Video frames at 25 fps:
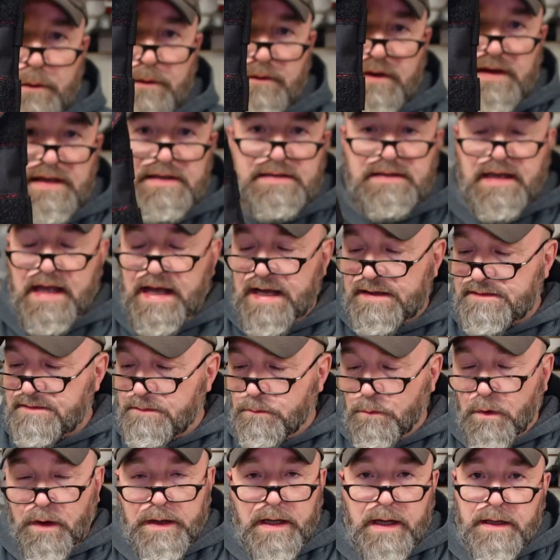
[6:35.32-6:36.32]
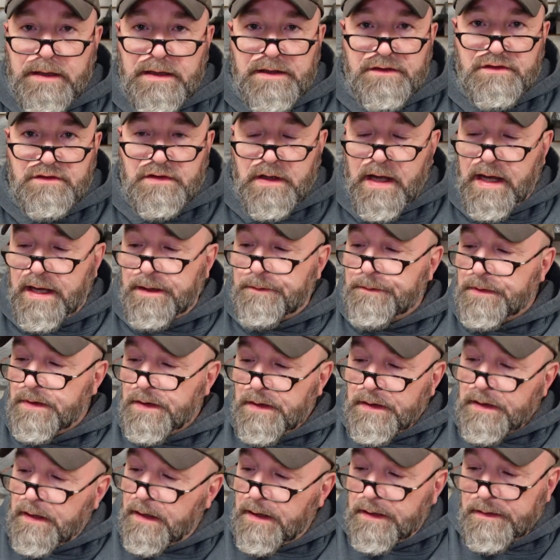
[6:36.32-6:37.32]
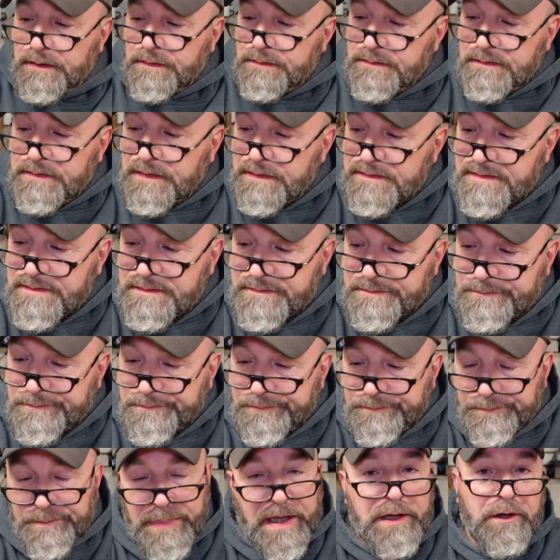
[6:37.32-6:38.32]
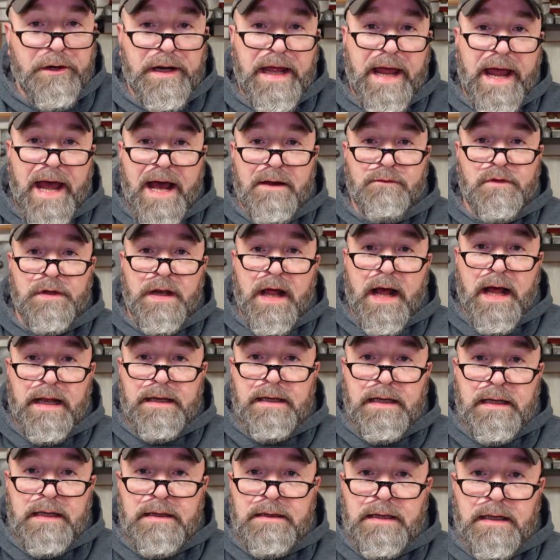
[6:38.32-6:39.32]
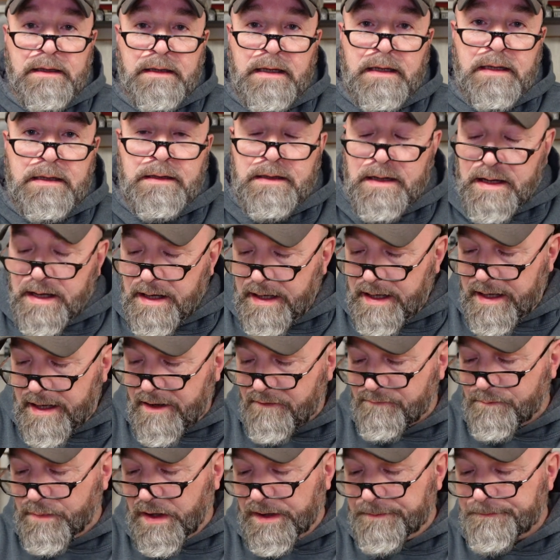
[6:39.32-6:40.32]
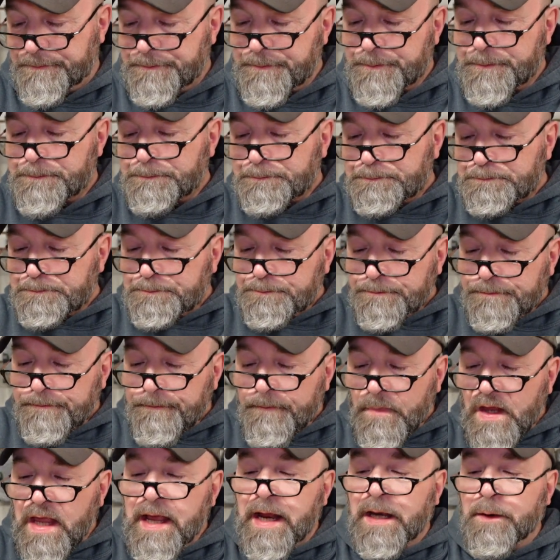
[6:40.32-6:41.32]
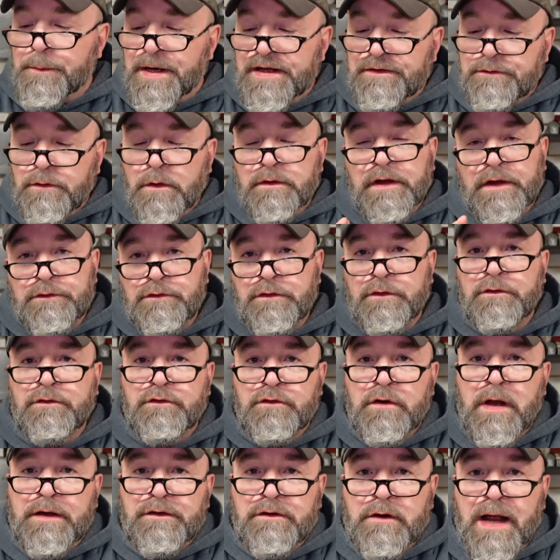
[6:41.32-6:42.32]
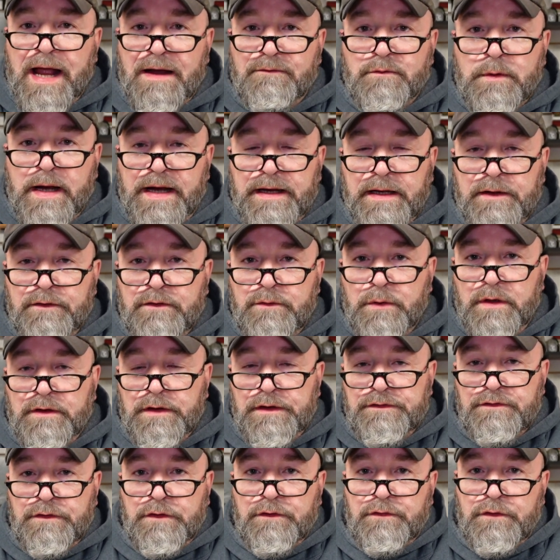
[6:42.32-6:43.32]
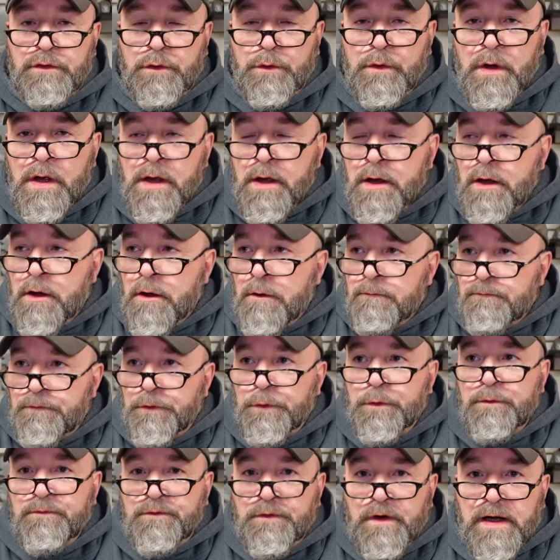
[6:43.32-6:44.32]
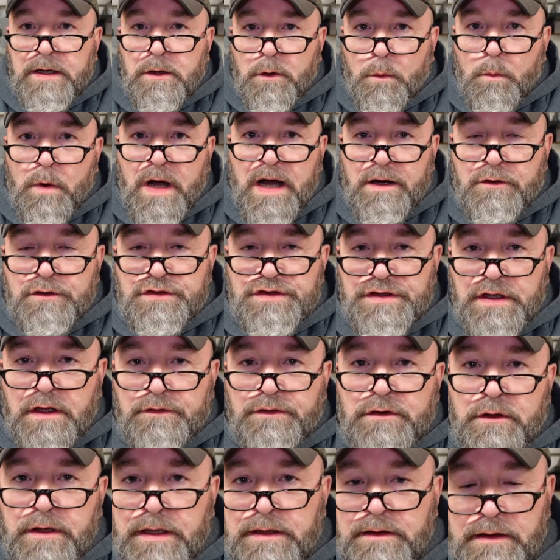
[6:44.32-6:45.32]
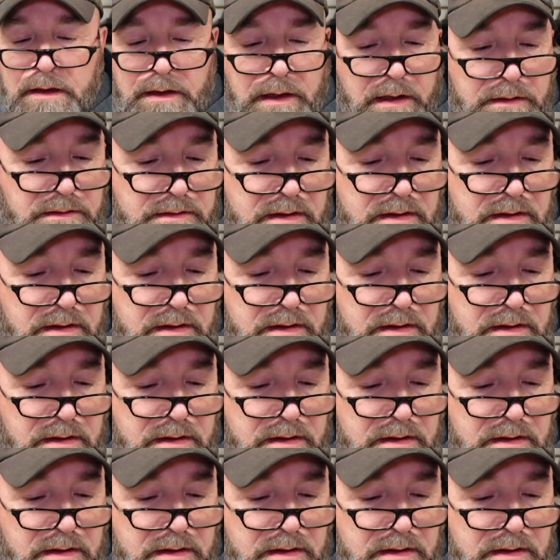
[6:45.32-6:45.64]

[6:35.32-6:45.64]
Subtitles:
of these guys, one on each side, because better to have and not need than need and not have. But anyway, so let's just dive right into it. Let's just do food, fire, water, shelter. And